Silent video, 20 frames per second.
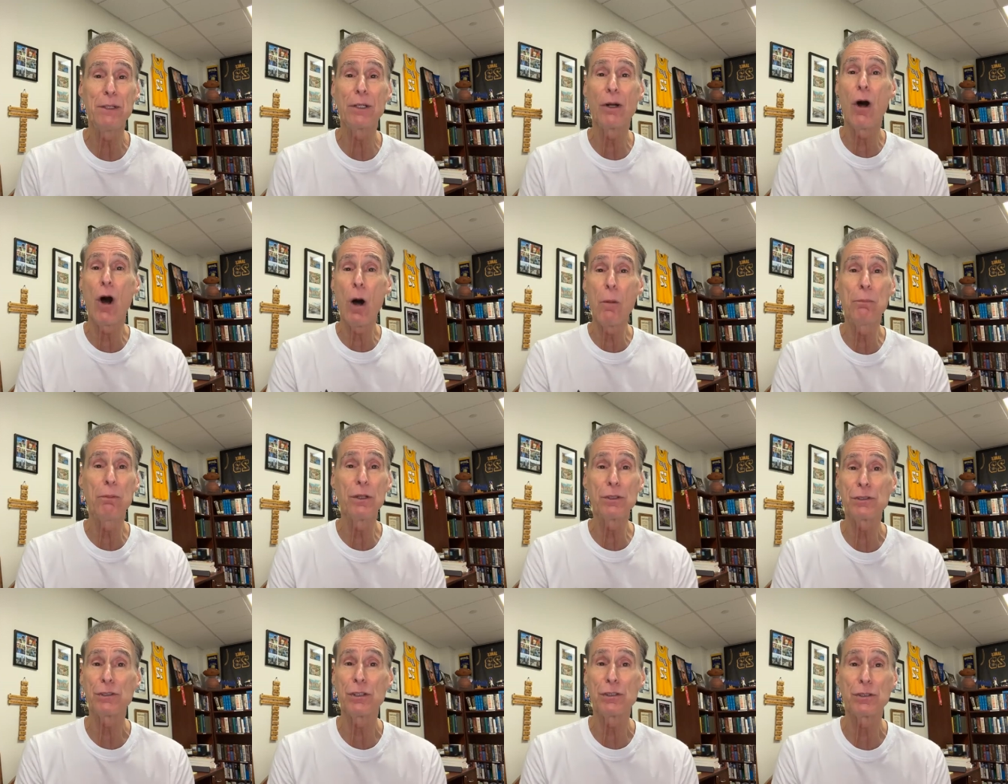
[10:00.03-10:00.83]
Maybe you're
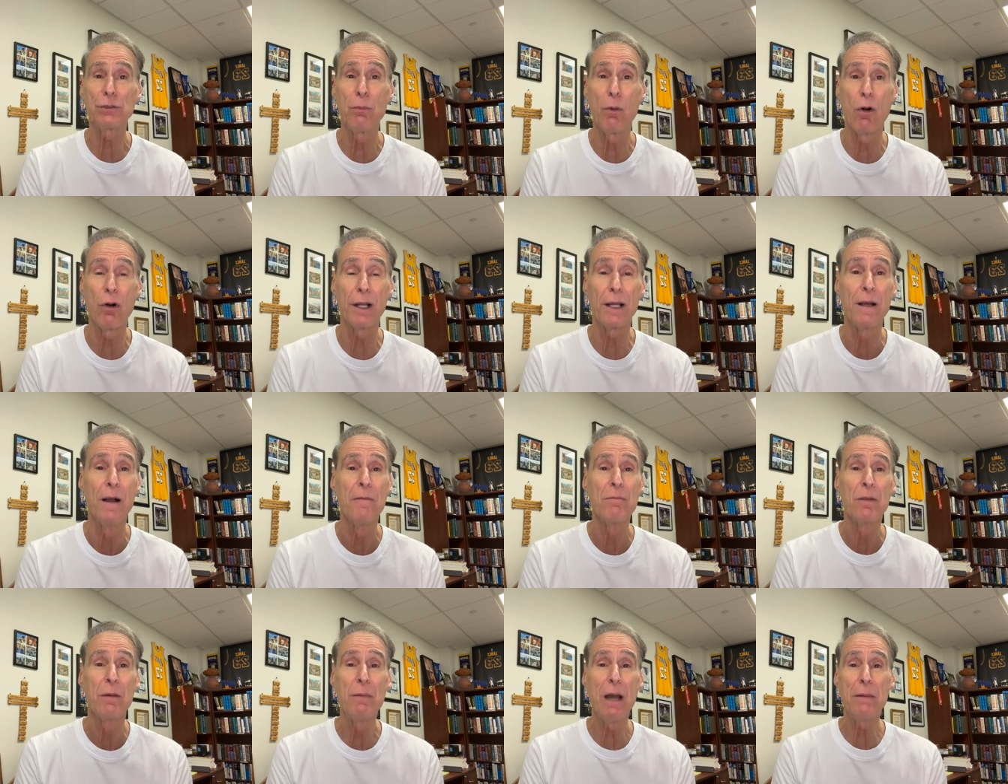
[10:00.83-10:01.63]
hopeless this morning.
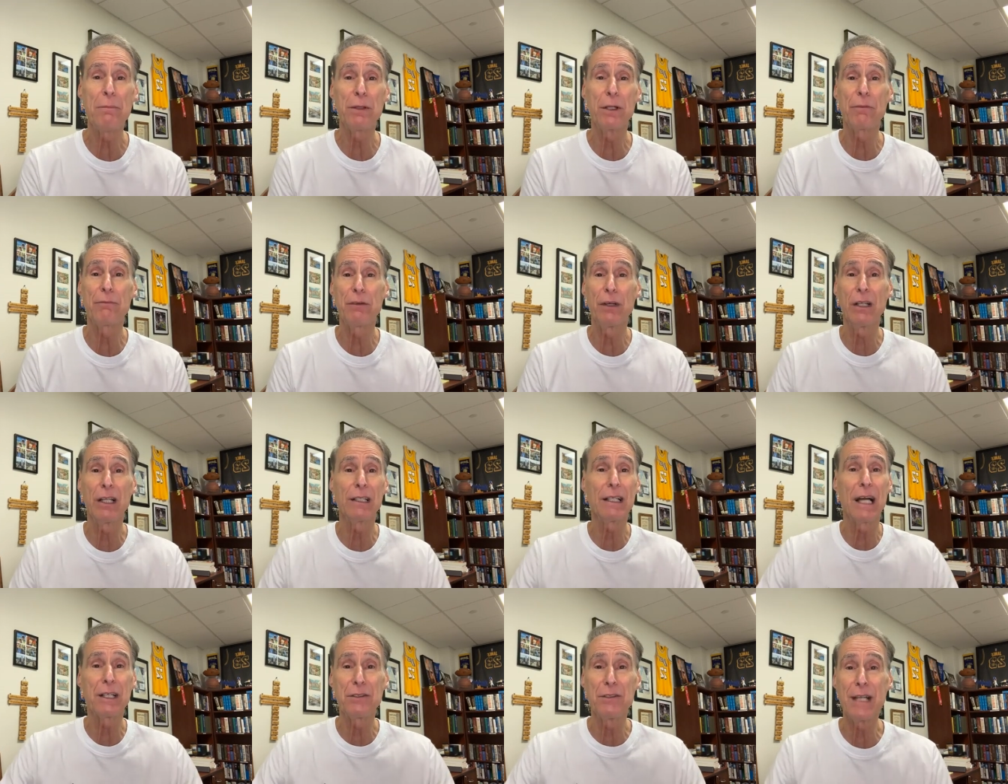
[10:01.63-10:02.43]
Maybe you're
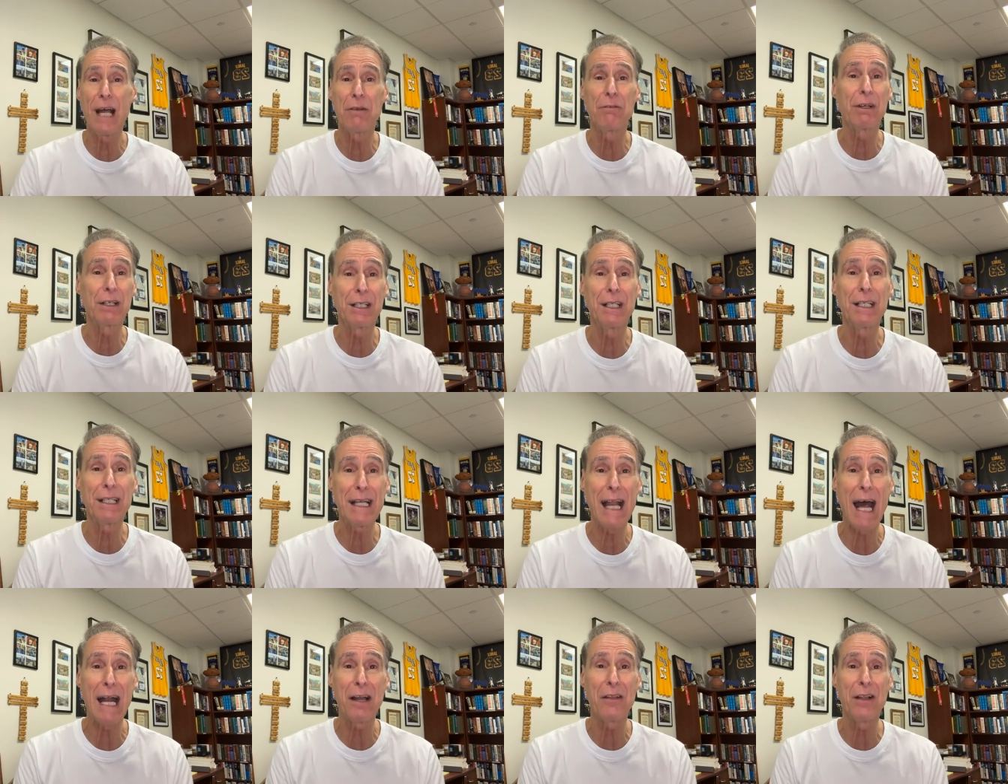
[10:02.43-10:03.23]
feeling like you're never going to
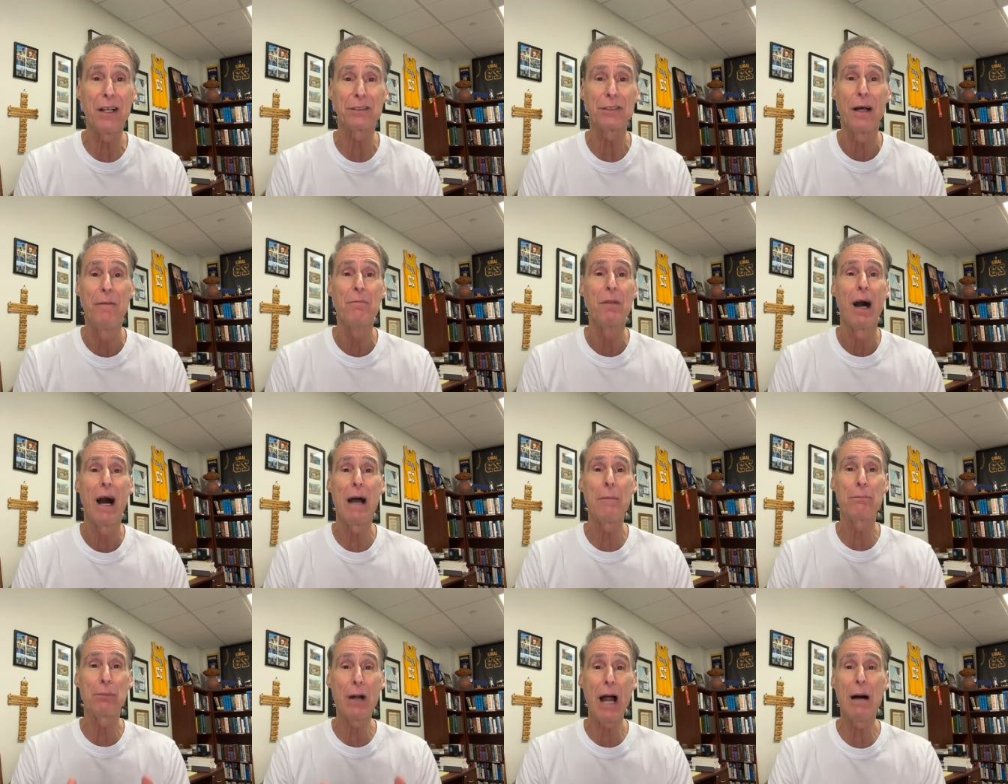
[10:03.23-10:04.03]
get out of this.
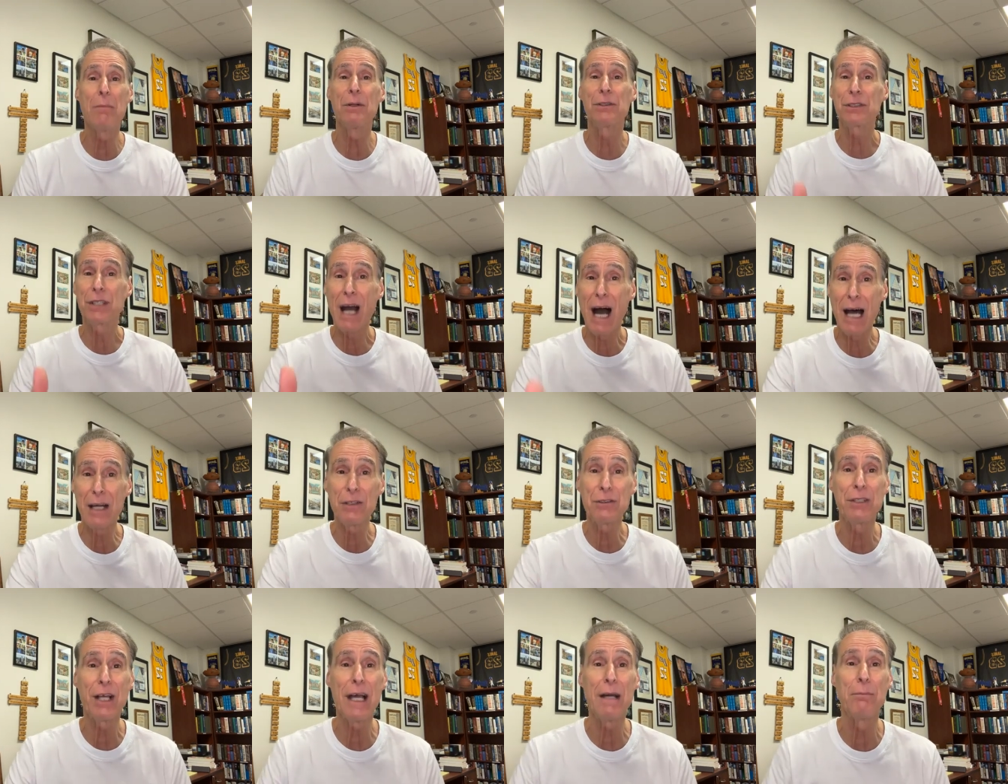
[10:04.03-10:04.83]
I promise
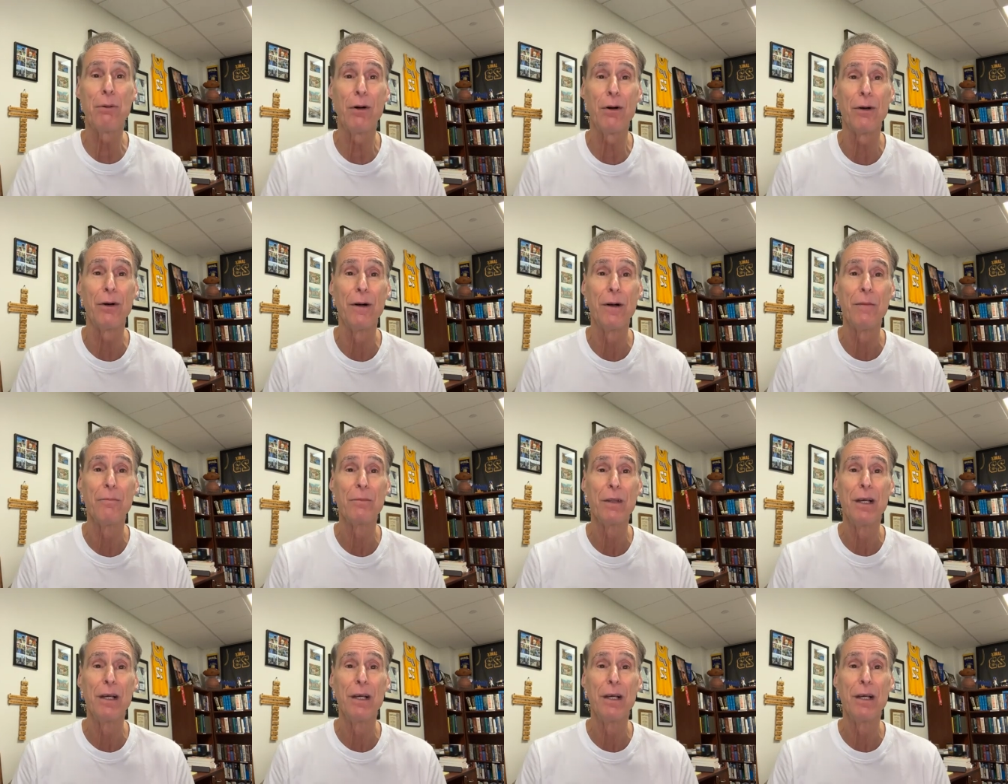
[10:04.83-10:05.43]
God is able.